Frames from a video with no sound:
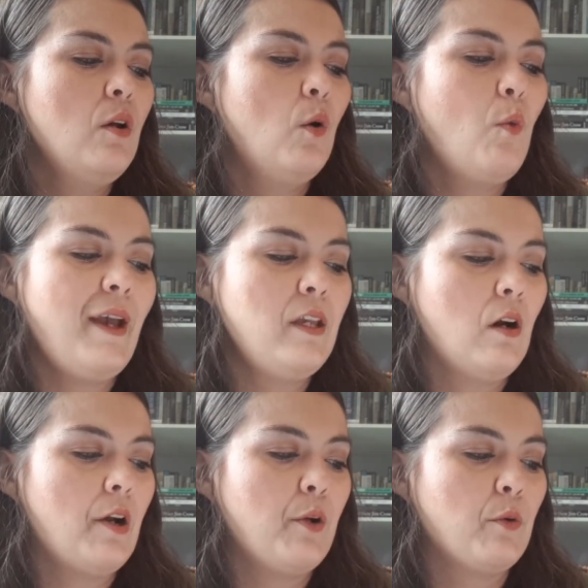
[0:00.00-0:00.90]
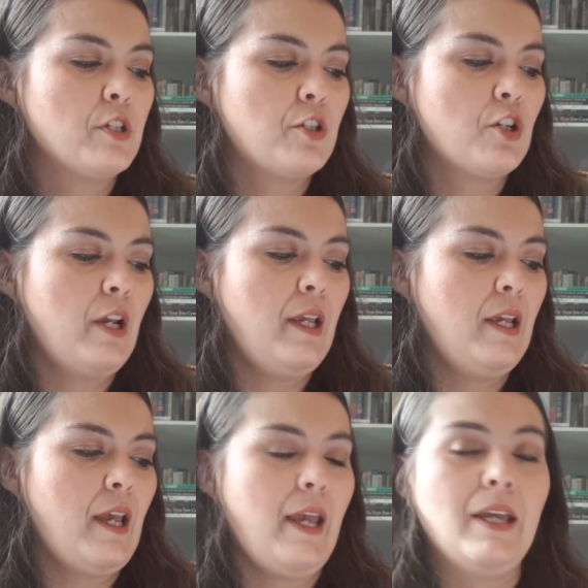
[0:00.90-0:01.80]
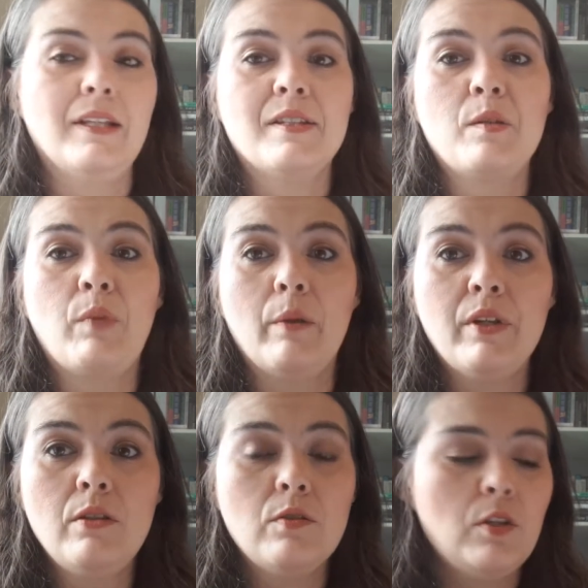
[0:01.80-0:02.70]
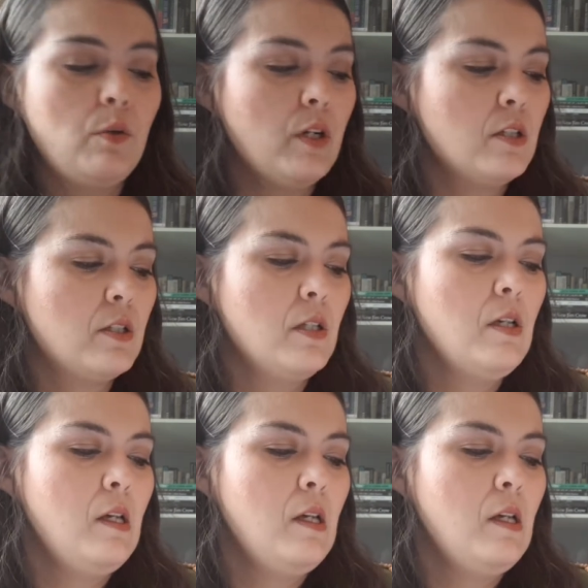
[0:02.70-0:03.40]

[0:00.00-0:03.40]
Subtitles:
white yarn or string and some barbecue skewers.